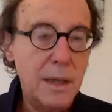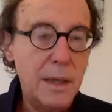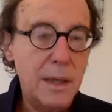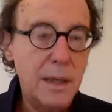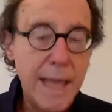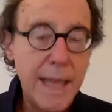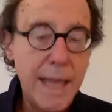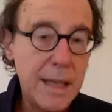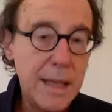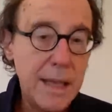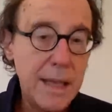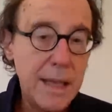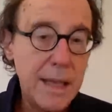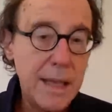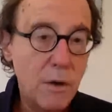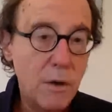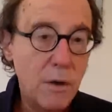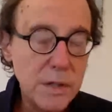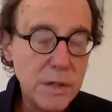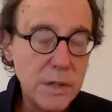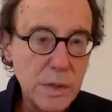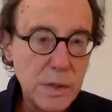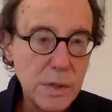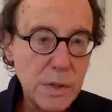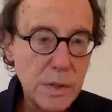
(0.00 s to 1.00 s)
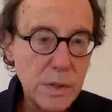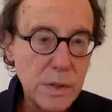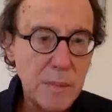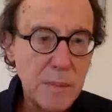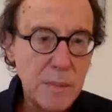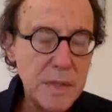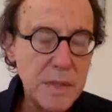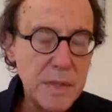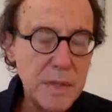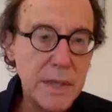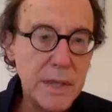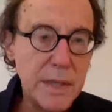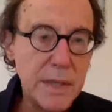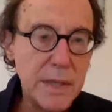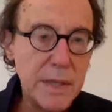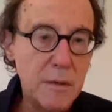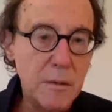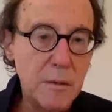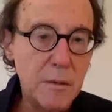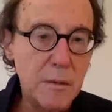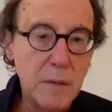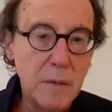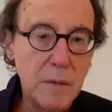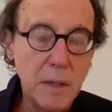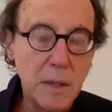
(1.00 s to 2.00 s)
and also some of
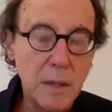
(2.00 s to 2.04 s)
their